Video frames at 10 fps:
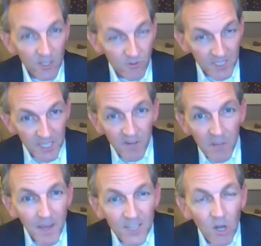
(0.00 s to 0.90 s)
So
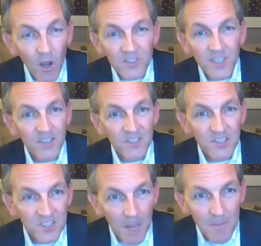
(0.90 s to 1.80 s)
activity-based costing is
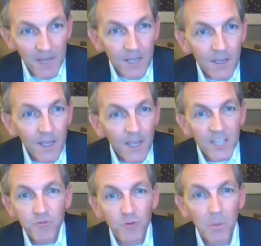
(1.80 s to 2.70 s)
systemic,
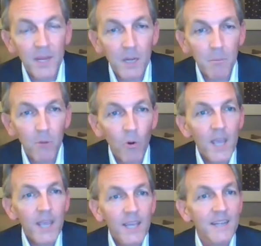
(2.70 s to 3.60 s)
it's repeatable,
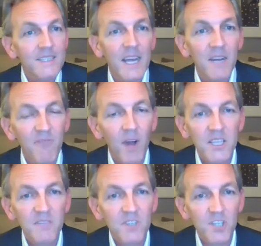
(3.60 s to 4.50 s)
it
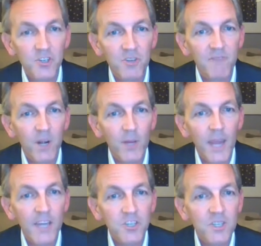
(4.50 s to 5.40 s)
identifies physician
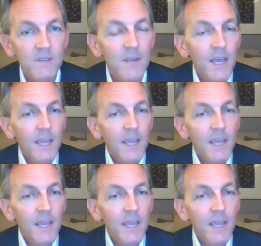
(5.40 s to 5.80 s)
variation,